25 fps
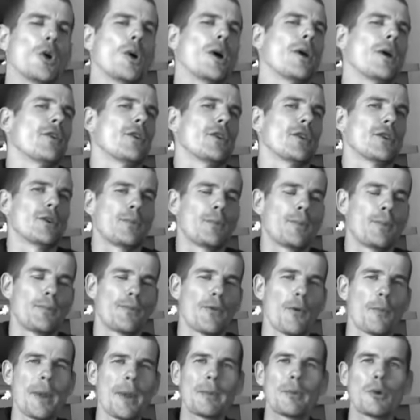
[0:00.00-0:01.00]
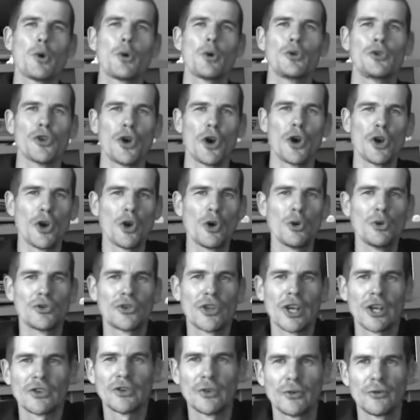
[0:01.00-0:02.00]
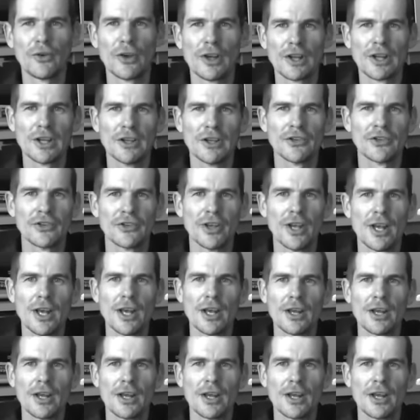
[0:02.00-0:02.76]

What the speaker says: For people who don't know who Sxephil is,